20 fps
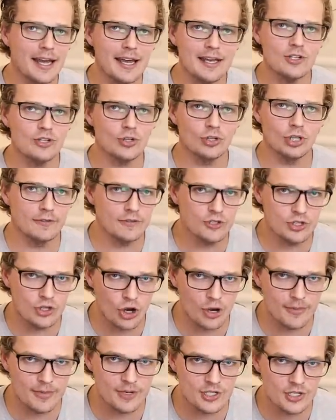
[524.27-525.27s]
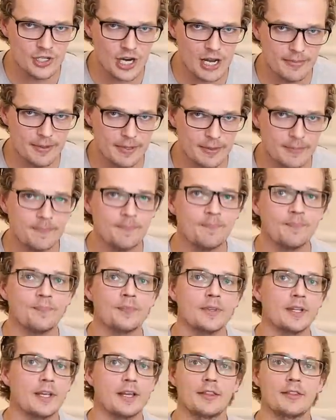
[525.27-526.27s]
angel of a German Shepherd.
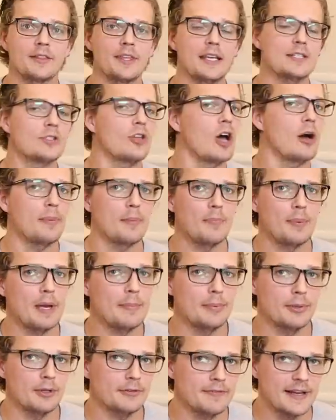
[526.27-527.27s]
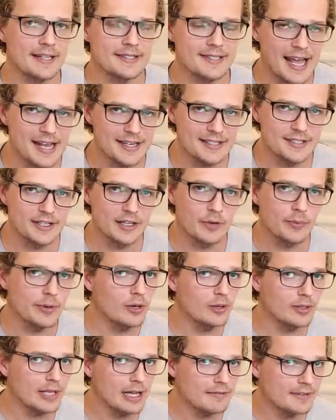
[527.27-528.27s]
These type of people are fantastic. We
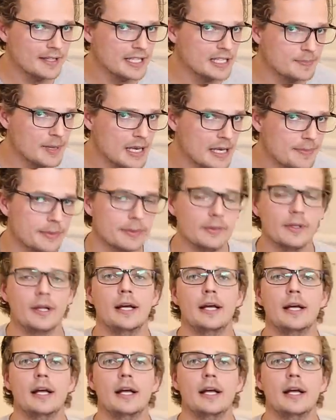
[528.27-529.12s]
all love these people.